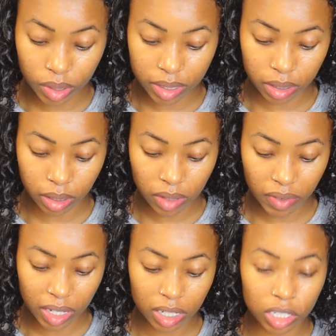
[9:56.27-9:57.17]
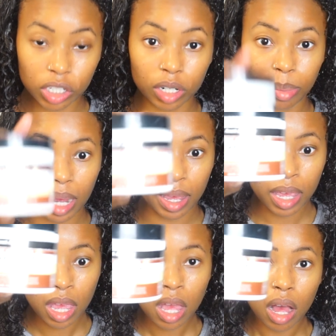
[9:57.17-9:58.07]
This is a leave-in conditioner by
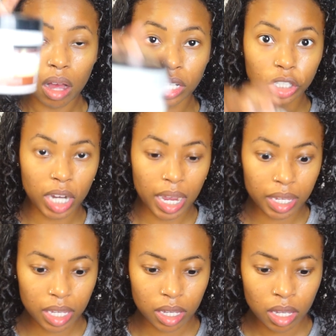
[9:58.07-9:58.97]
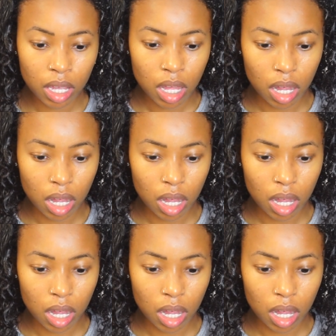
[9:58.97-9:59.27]
Aunt Jackie.